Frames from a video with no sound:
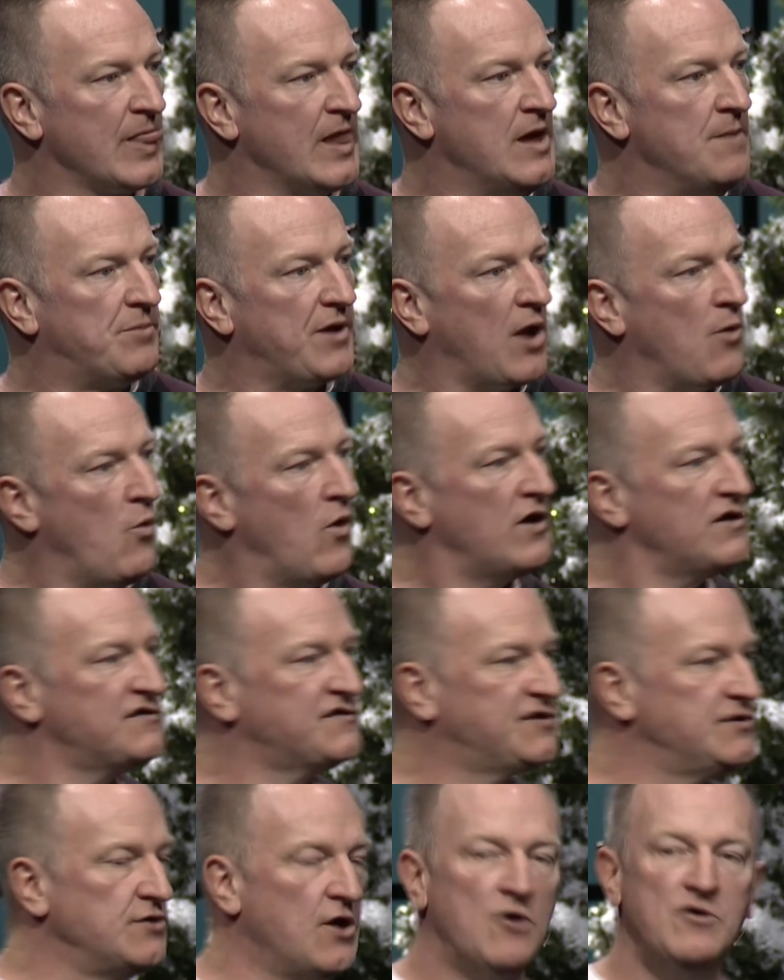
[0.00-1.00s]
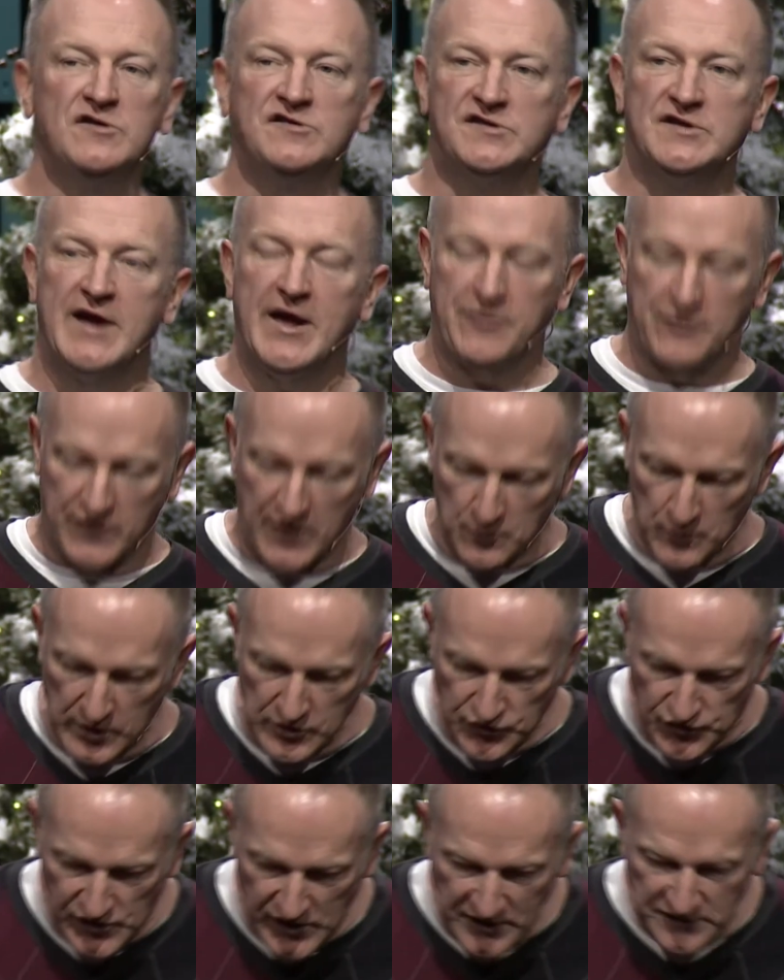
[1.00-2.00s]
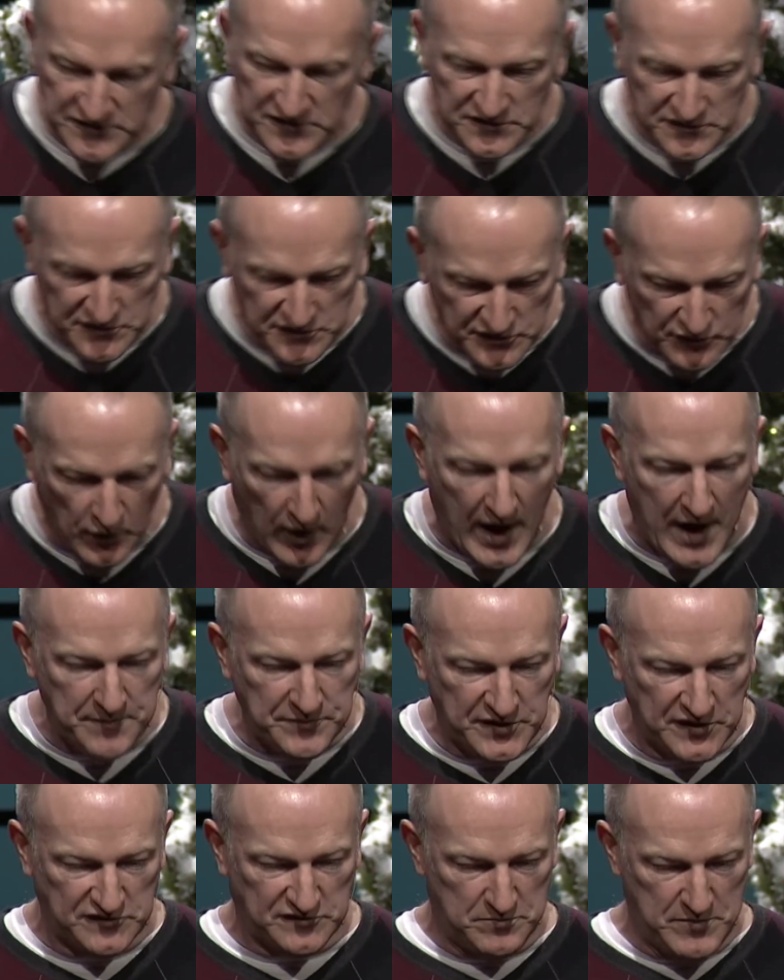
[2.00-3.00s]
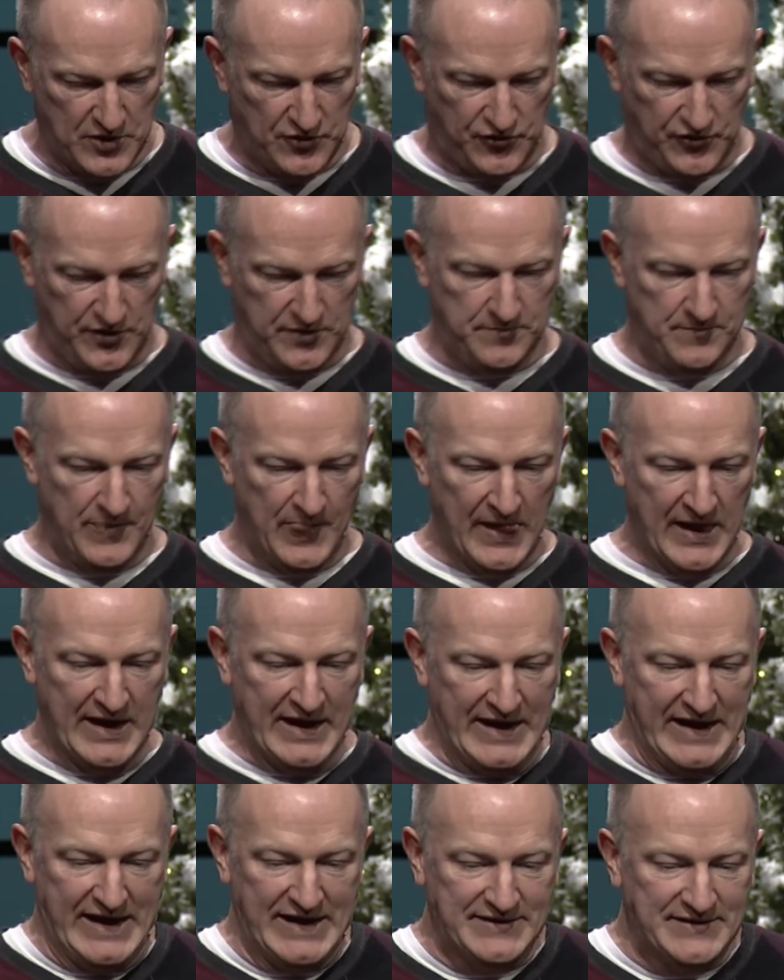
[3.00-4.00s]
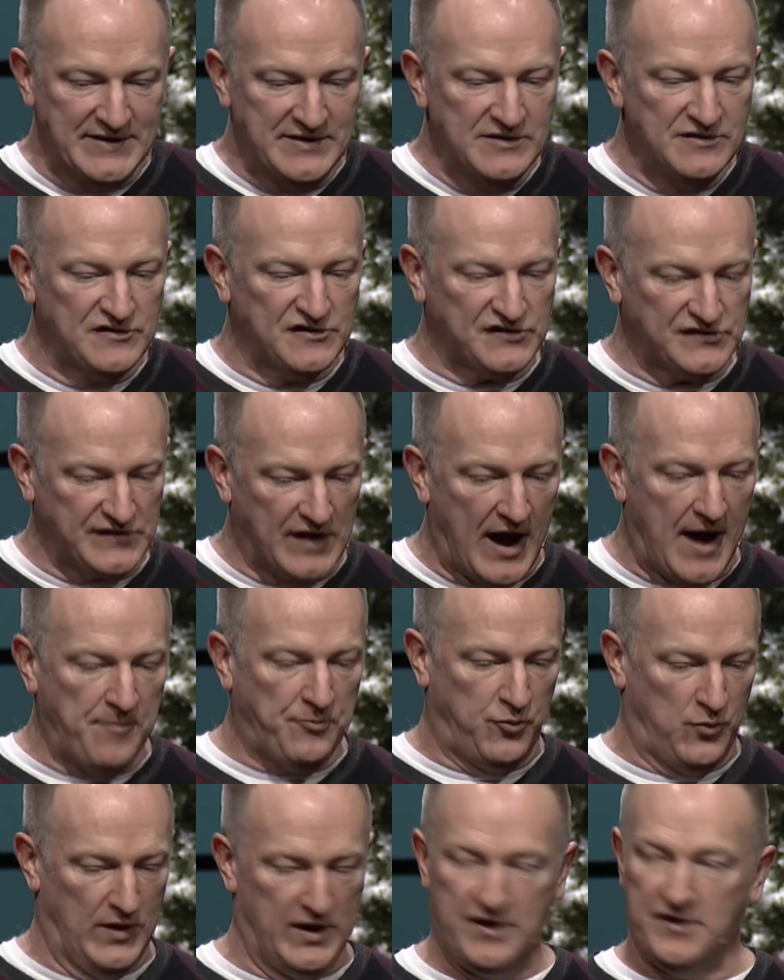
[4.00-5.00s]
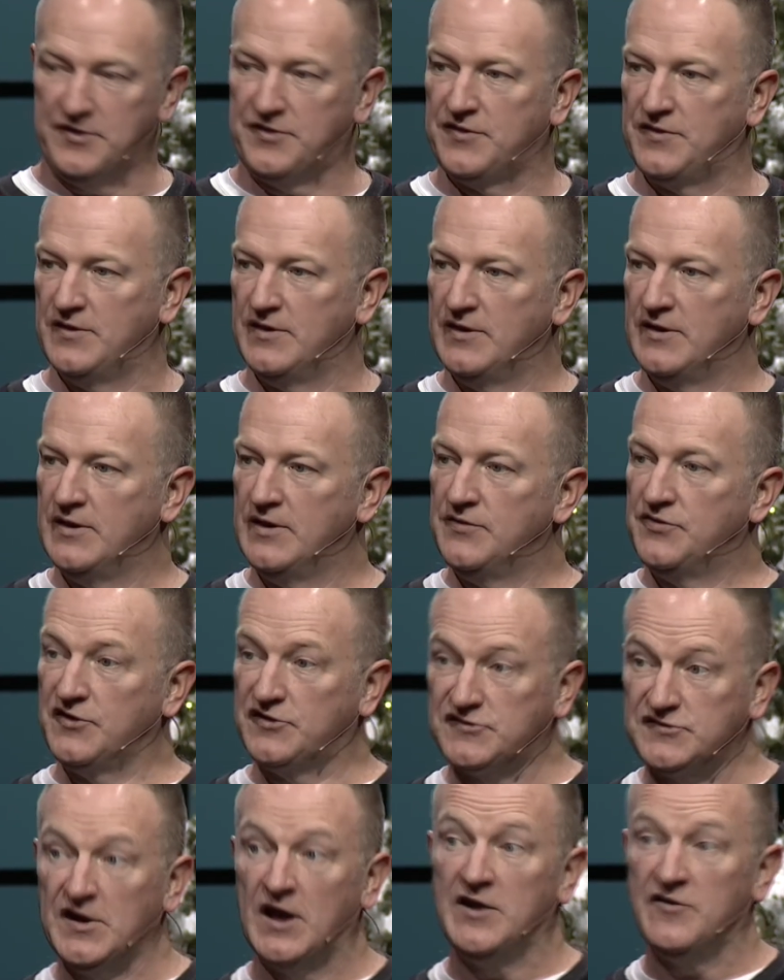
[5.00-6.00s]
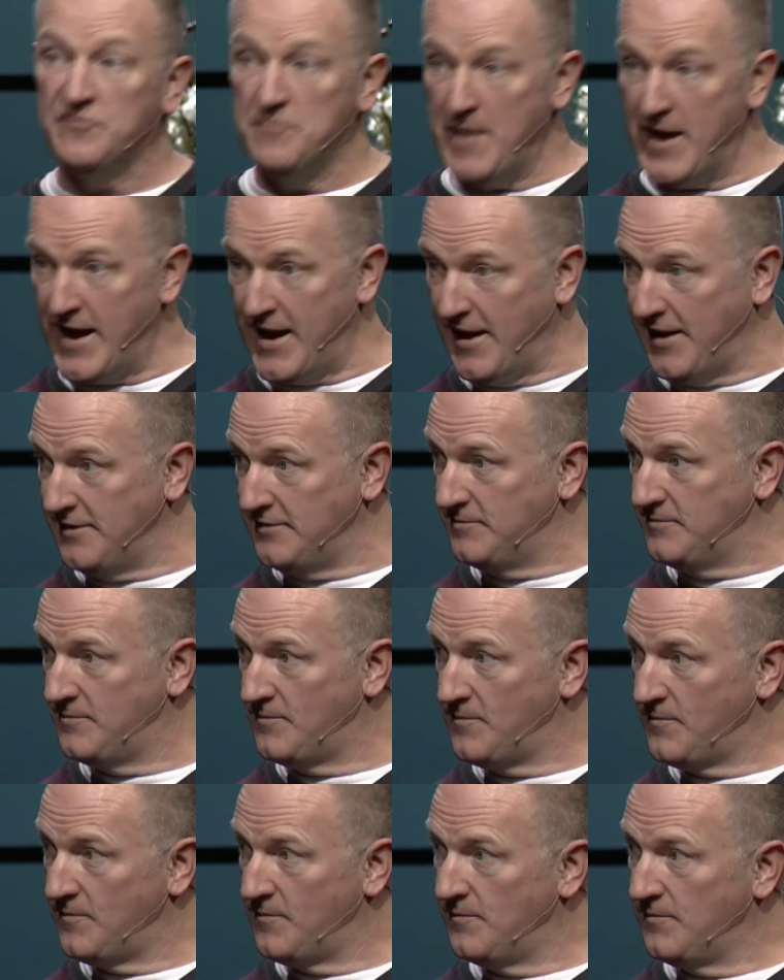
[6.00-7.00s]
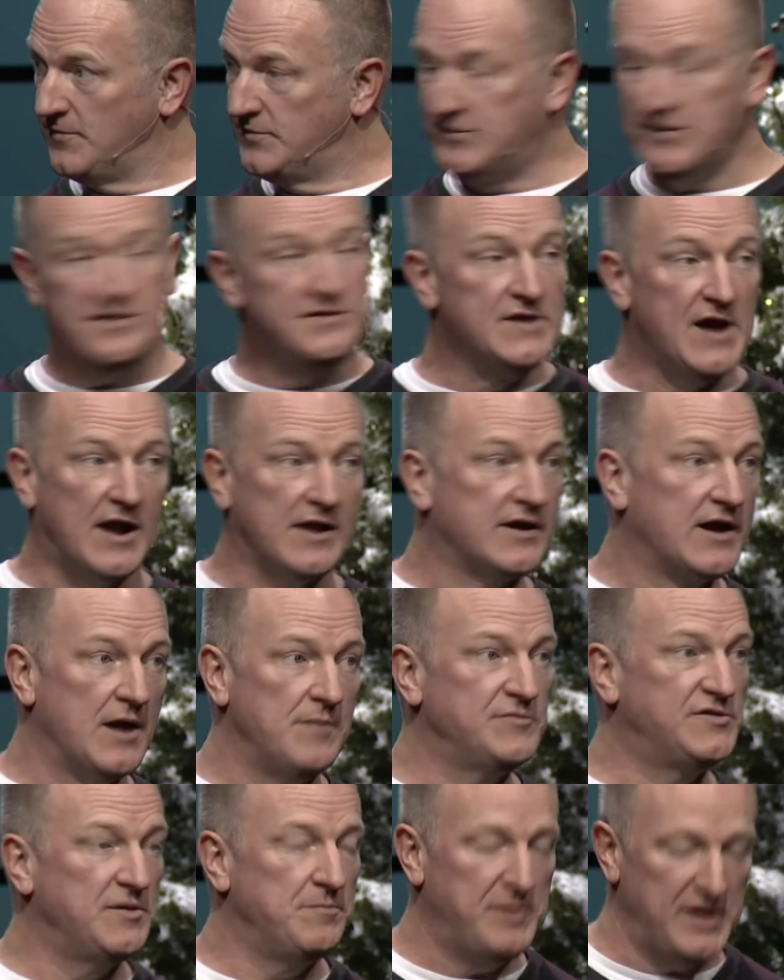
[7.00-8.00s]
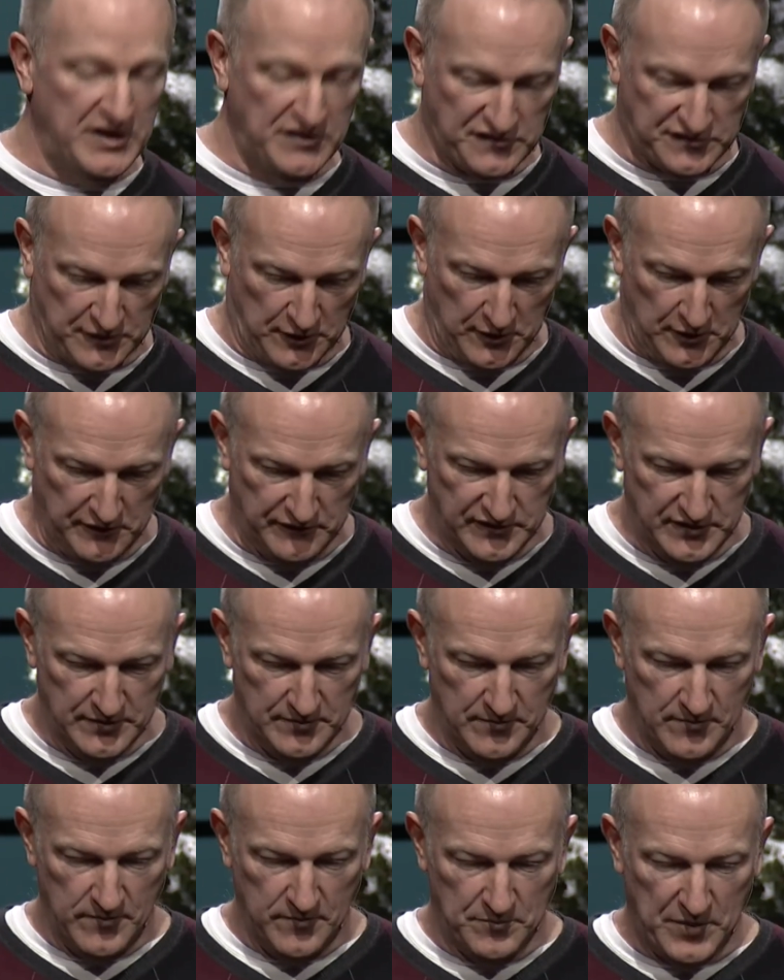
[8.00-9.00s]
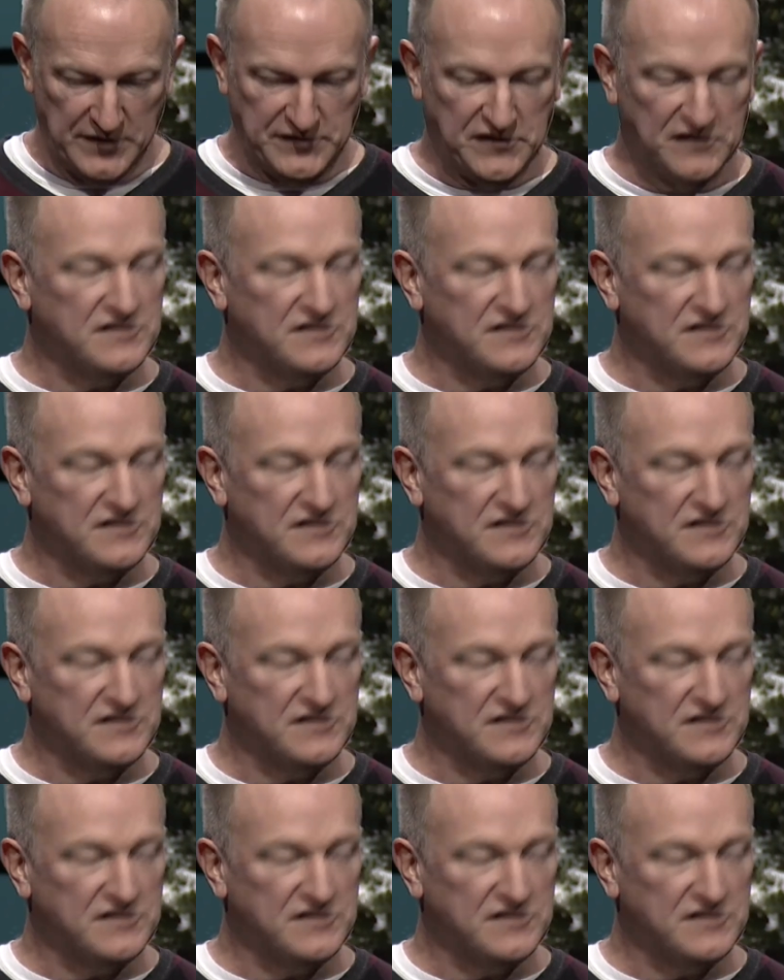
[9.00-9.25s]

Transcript: But I want us to notice together that when Jesus described his mission, he didn't stop with, the Son of Man did not come to be served, but to